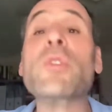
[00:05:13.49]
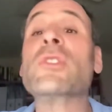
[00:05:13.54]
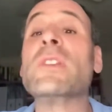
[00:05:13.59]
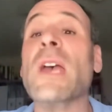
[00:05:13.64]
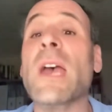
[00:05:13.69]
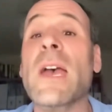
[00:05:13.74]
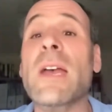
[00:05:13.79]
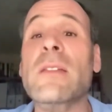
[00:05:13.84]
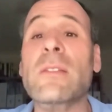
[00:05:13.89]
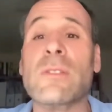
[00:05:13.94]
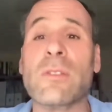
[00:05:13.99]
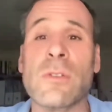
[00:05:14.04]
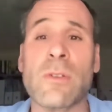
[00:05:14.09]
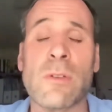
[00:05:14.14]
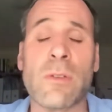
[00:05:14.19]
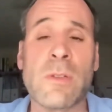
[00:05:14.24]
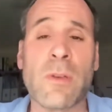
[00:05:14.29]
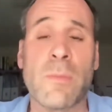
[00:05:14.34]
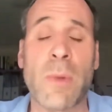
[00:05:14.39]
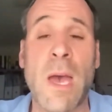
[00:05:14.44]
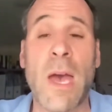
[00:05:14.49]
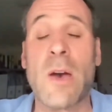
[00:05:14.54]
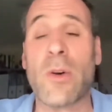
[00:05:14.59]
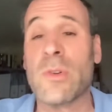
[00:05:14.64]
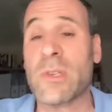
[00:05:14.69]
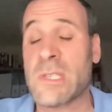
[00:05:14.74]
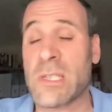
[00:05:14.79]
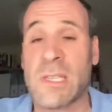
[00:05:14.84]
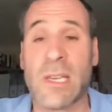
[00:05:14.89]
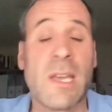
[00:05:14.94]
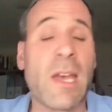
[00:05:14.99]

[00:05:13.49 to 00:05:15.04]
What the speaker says: to enter the bowels and the